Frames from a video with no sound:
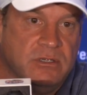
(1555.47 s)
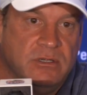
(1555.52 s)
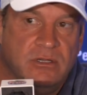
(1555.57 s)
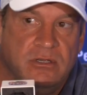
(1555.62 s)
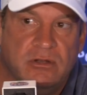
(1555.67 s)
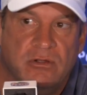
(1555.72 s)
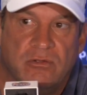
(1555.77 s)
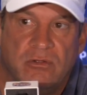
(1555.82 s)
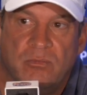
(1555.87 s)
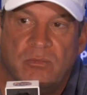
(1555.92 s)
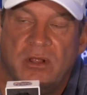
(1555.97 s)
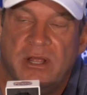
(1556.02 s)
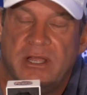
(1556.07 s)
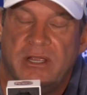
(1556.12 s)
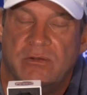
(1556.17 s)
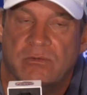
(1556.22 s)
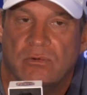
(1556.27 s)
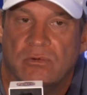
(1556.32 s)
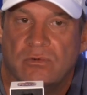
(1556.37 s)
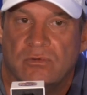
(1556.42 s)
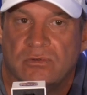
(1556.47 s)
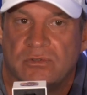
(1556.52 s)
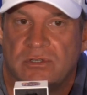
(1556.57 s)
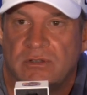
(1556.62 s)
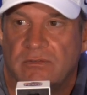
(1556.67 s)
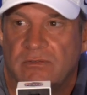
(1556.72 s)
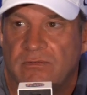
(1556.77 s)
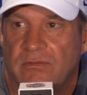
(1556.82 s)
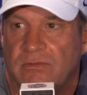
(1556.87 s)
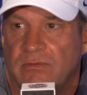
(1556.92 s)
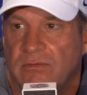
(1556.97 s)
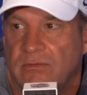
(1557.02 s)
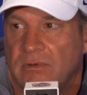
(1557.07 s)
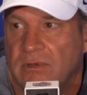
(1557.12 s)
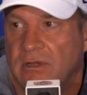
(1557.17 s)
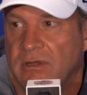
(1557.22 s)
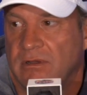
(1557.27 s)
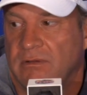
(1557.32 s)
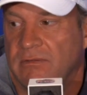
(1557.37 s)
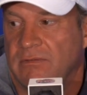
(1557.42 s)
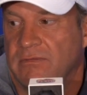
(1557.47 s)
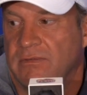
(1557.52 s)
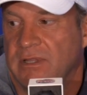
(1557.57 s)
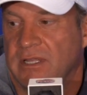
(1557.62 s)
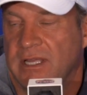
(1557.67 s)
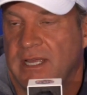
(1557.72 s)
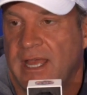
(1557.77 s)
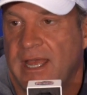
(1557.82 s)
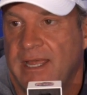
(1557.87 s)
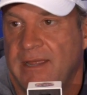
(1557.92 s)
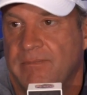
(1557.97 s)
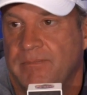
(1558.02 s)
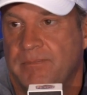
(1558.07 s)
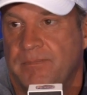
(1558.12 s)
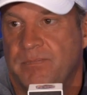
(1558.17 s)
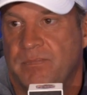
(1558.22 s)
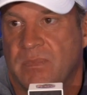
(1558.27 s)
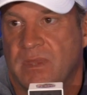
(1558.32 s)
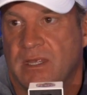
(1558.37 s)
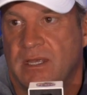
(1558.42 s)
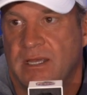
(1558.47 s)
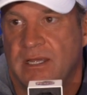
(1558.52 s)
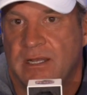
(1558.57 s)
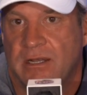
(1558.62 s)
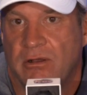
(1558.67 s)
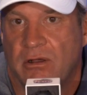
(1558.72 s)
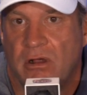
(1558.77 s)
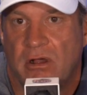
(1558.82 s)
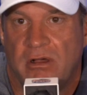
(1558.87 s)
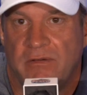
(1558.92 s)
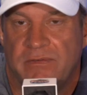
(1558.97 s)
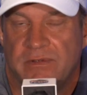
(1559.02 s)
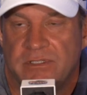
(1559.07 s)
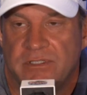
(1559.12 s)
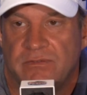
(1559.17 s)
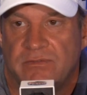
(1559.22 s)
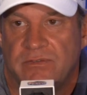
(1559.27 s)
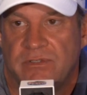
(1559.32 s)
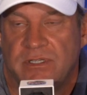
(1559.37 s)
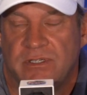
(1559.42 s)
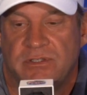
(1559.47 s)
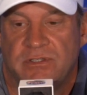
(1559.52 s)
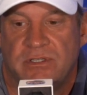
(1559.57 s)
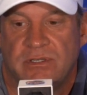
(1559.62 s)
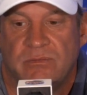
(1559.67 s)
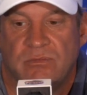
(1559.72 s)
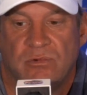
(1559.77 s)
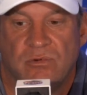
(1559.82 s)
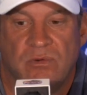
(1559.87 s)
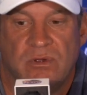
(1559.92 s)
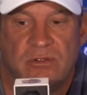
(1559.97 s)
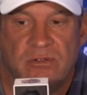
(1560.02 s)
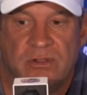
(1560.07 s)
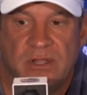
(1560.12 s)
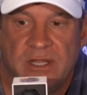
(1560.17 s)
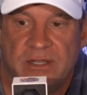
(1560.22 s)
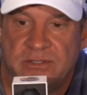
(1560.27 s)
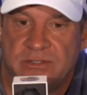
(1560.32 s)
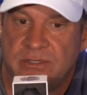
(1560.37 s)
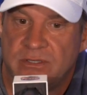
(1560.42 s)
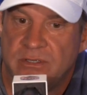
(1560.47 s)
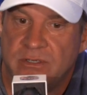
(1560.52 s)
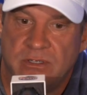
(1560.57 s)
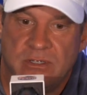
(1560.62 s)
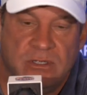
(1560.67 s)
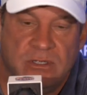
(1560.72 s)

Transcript: you know, the playing rules of, of the game and our offensive system or whether that's